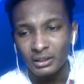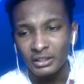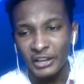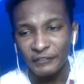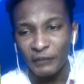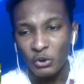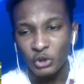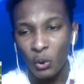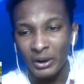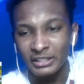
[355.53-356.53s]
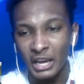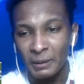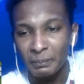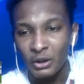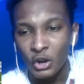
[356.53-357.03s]
Nick Foles going deep.
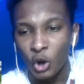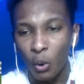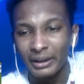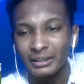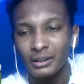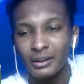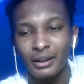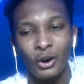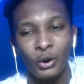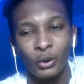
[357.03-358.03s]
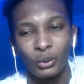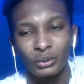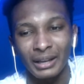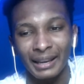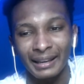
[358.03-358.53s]
Oh,
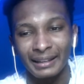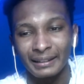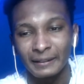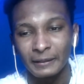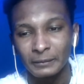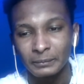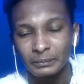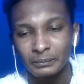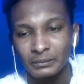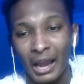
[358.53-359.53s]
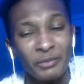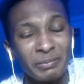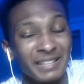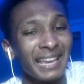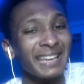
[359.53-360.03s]
dang. I was
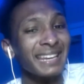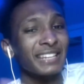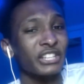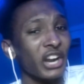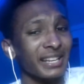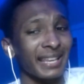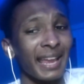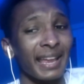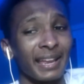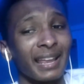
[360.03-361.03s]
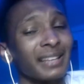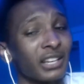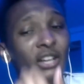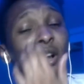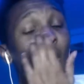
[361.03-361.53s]
about to say, he didn't turn his head. That's a
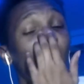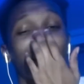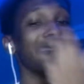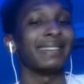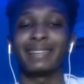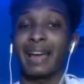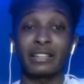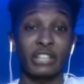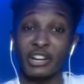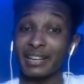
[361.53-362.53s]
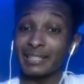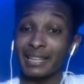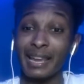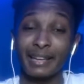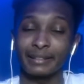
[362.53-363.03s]
good call. He did not turn his head.